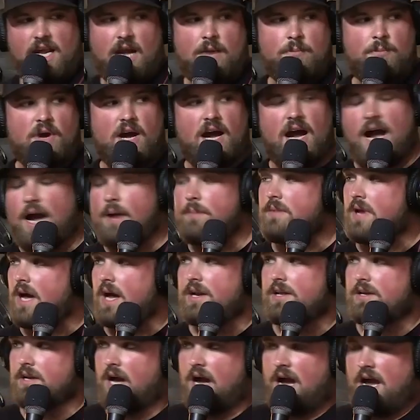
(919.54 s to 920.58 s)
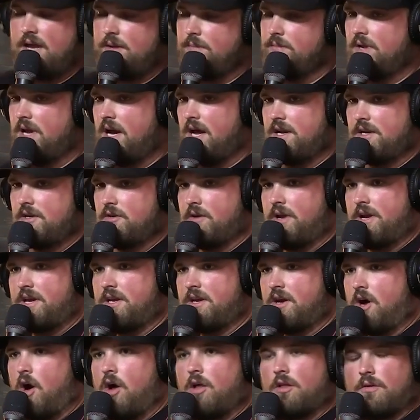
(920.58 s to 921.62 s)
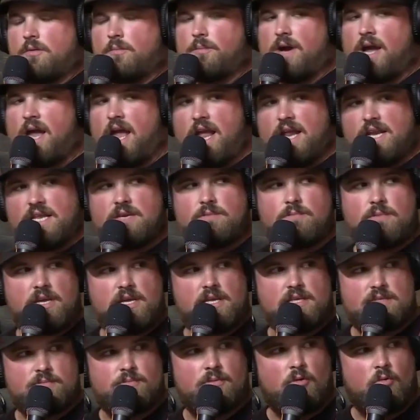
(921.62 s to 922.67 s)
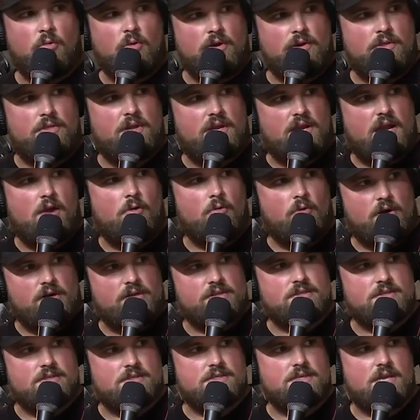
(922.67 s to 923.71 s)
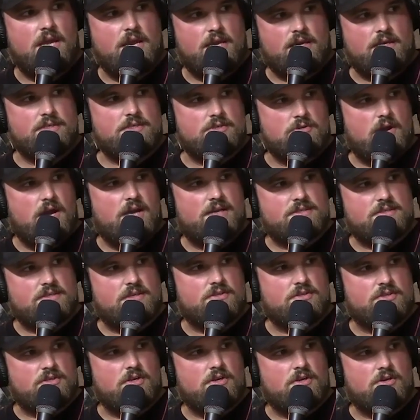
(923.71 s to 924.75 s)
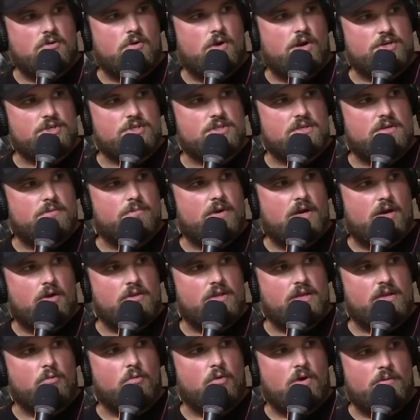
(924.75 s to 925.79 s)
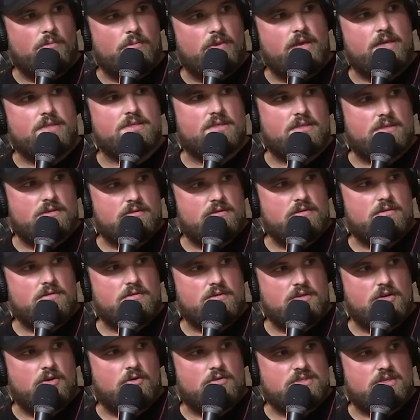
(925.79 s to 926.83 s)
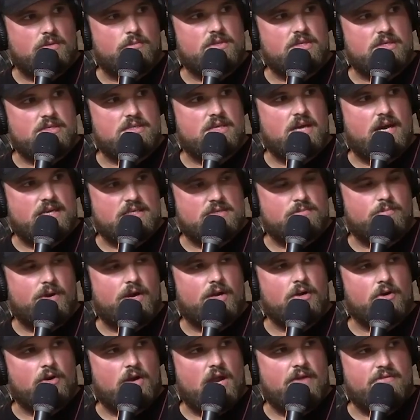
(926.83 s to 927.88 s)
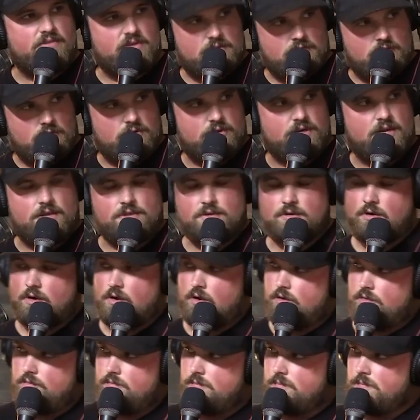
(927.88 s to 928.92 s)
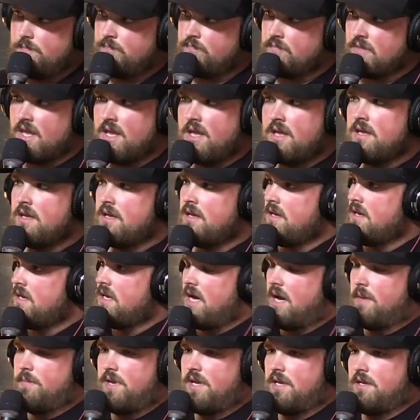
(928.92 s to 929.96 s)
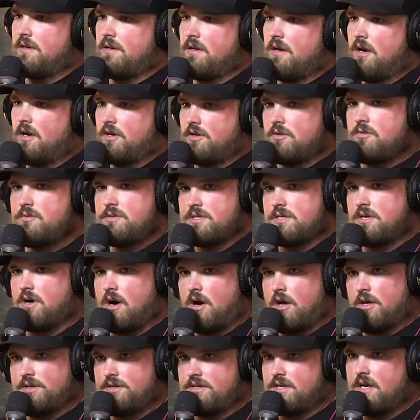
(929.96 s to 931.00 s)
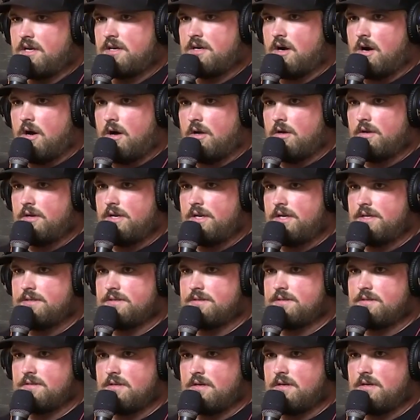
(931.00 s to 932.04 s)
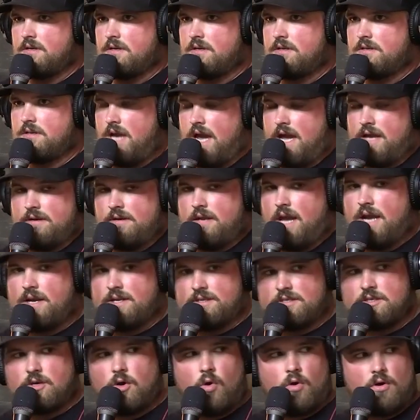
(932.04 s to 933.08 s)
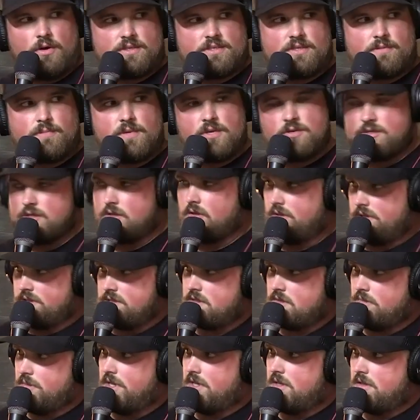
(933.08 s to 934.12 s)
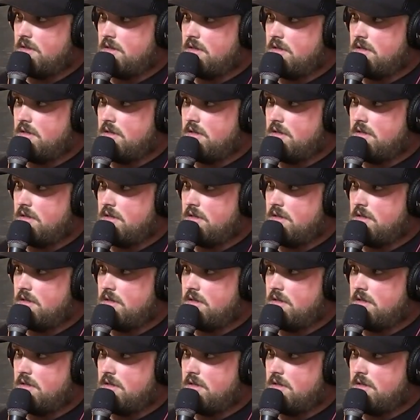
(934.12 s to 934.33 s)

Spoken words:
I am not a great caller by any means, but one thing I wanted to say, because you asked such a good question about like what makes it, some of these guys better having learned on their own. I mean, a goose call, a duck call is at its core, it's a musical instrument.